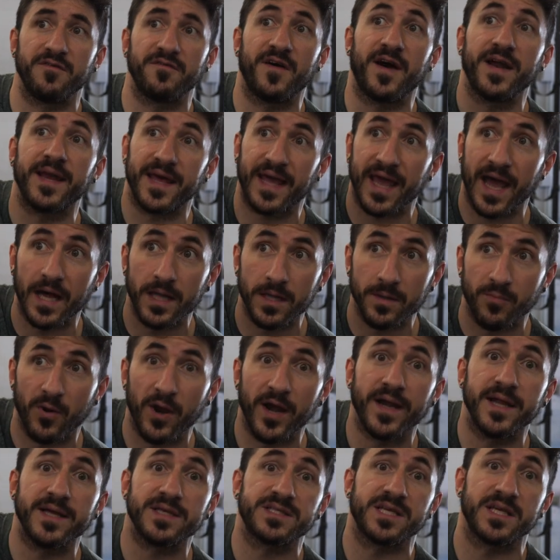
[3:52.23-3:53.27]
You find it
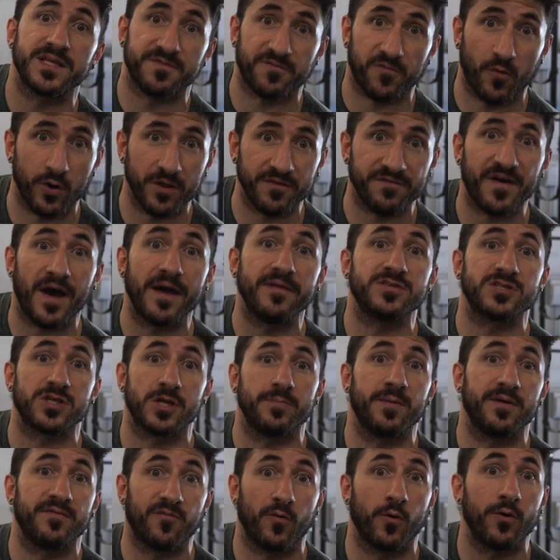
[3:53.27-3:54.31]
calibrated, it says 45, it's
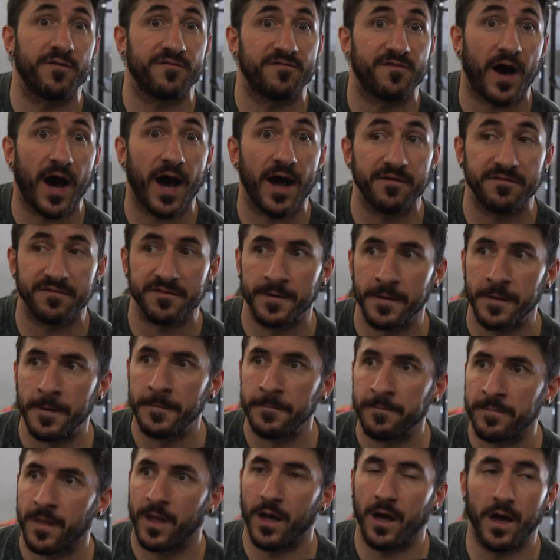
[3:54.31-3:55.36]
gonna be 45.
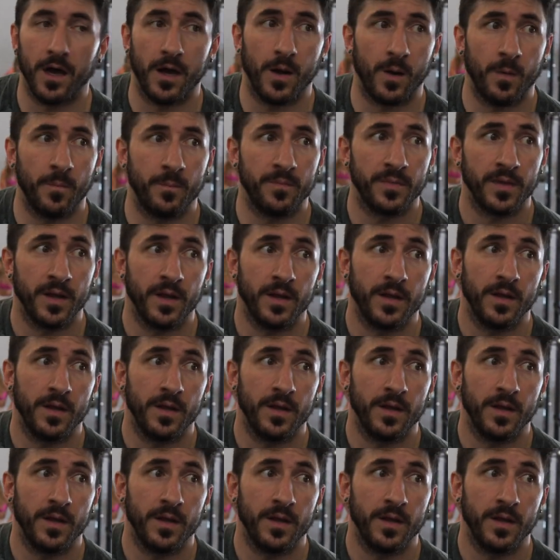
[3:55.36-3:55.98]
Um,